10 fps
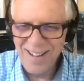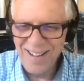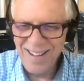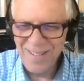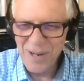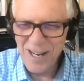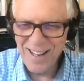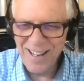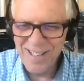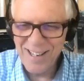
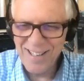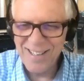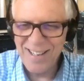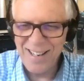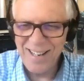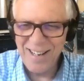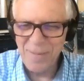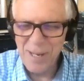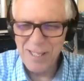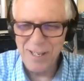Well, that's the
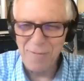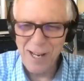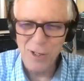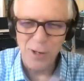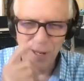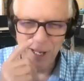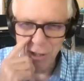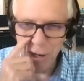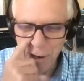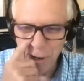misadventure that
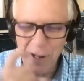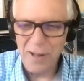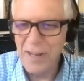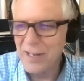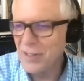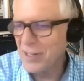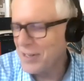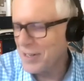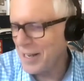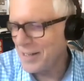started all of this, is
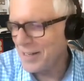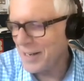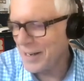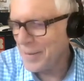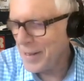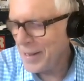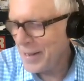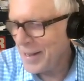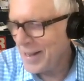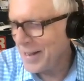that
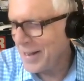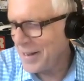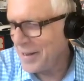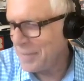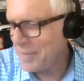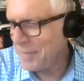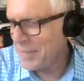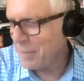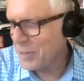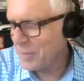
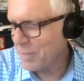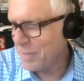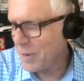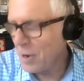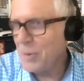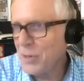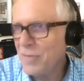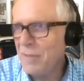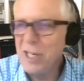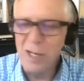it was almost
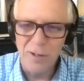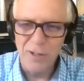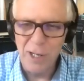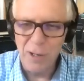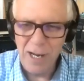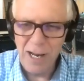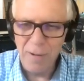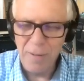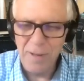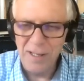50 years ago now
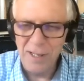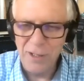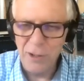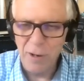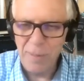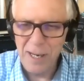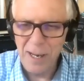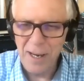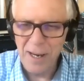that this journey began.